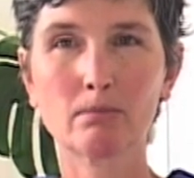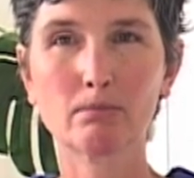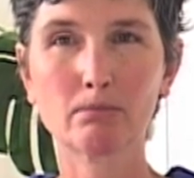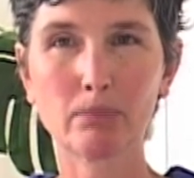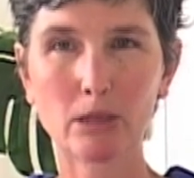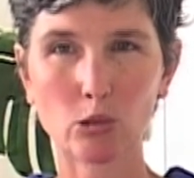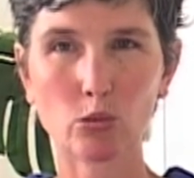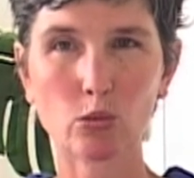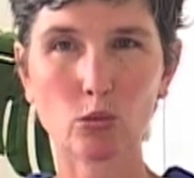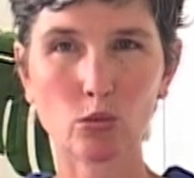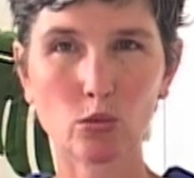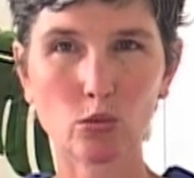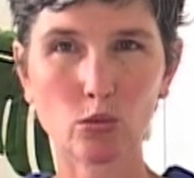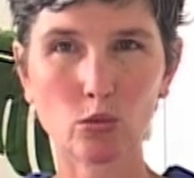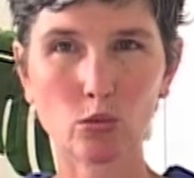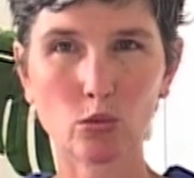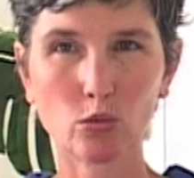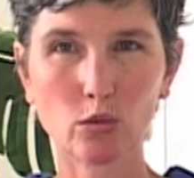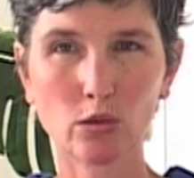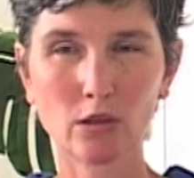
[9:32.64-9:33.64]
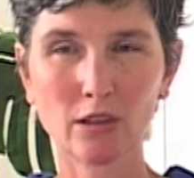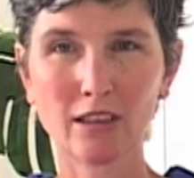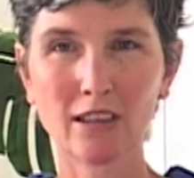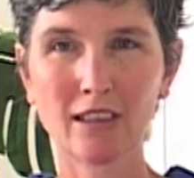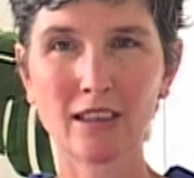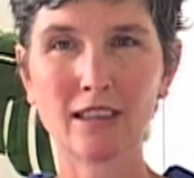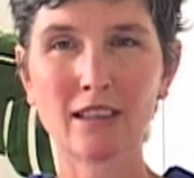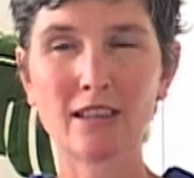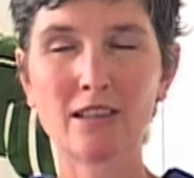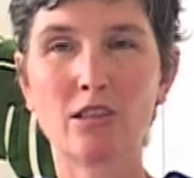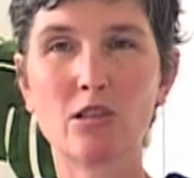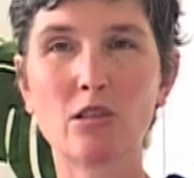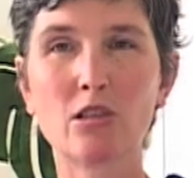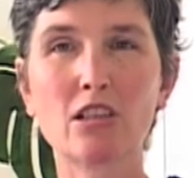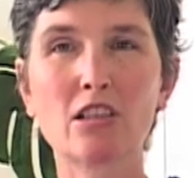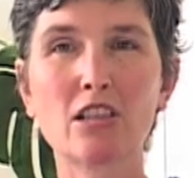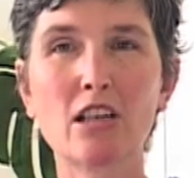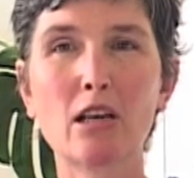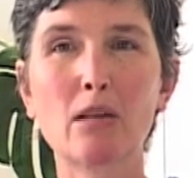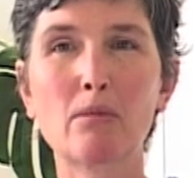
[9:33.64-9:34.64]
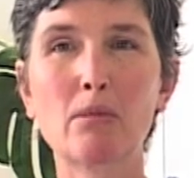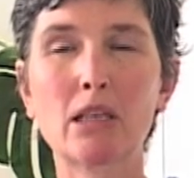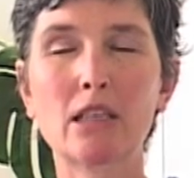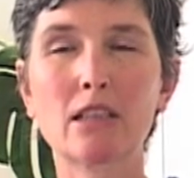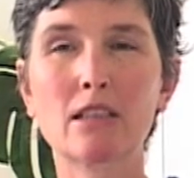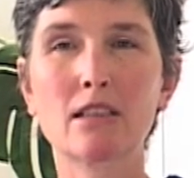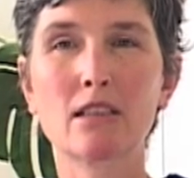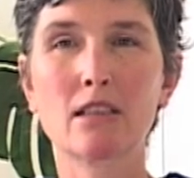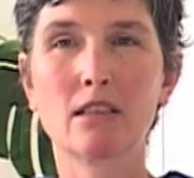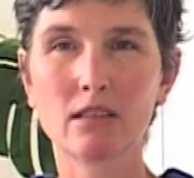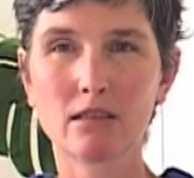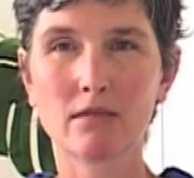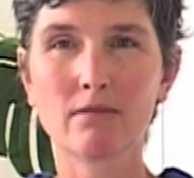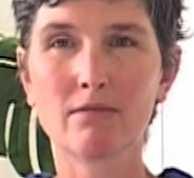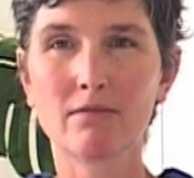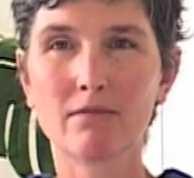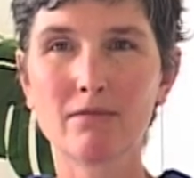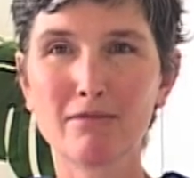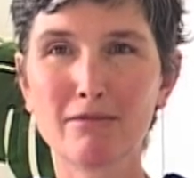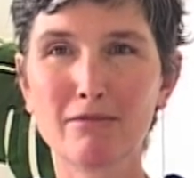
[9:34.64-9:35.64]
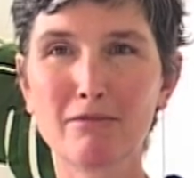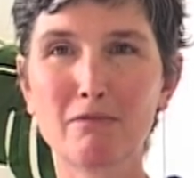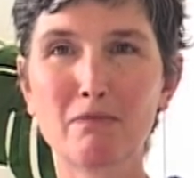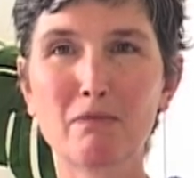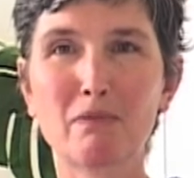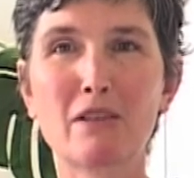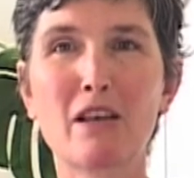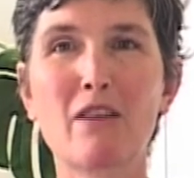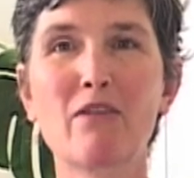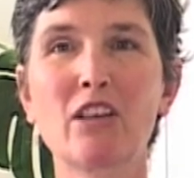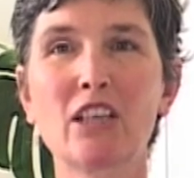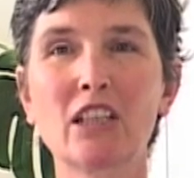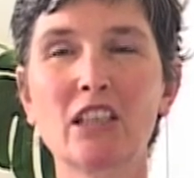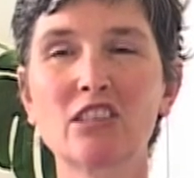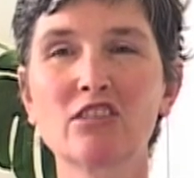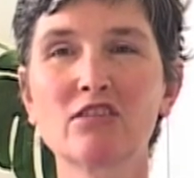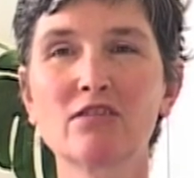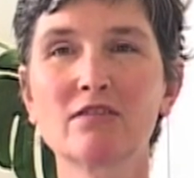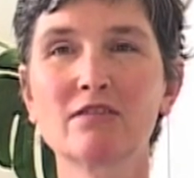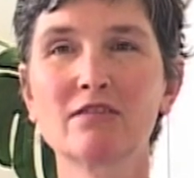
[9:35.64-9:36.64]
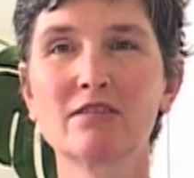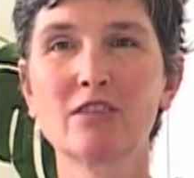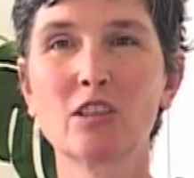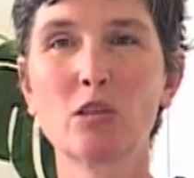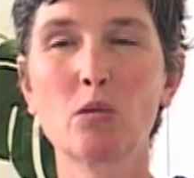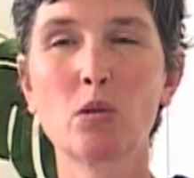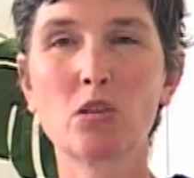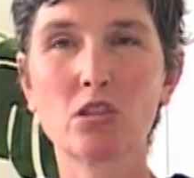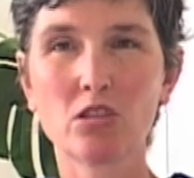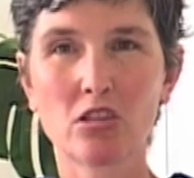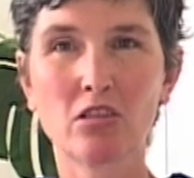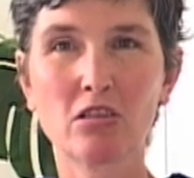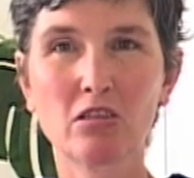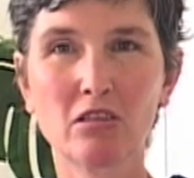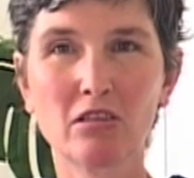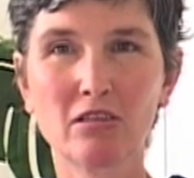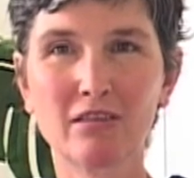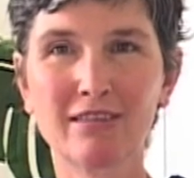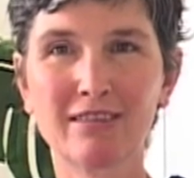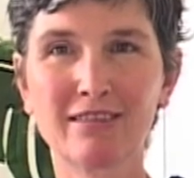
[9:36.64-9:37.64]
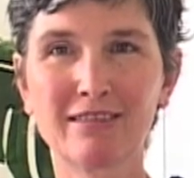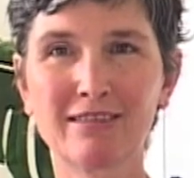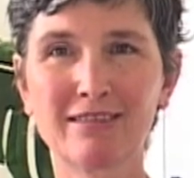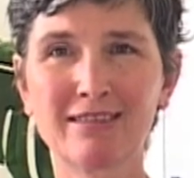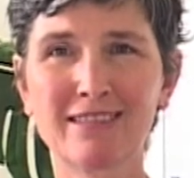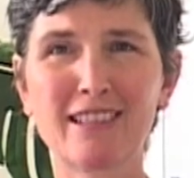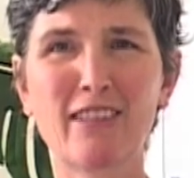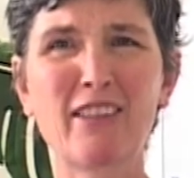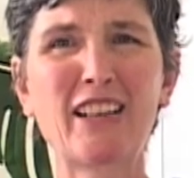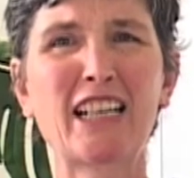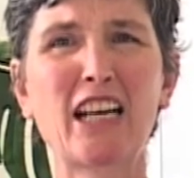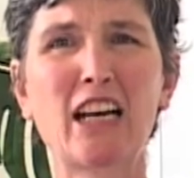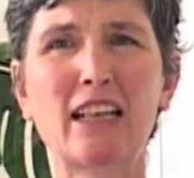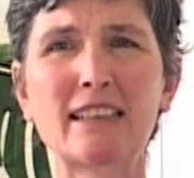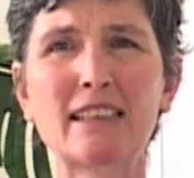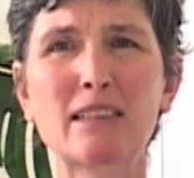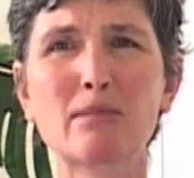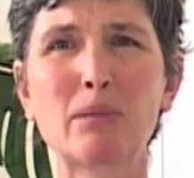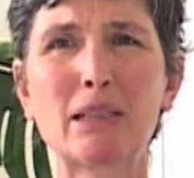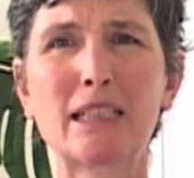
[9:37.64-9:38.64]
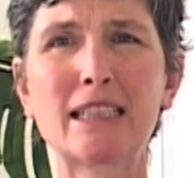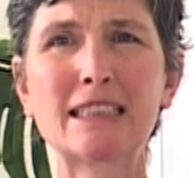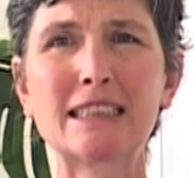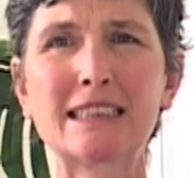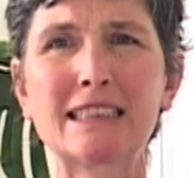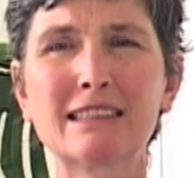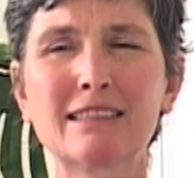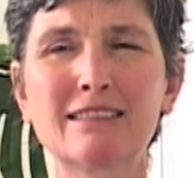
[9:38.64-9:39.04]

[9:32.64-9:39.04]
So you can turn me into something if you want to. Something nice, please.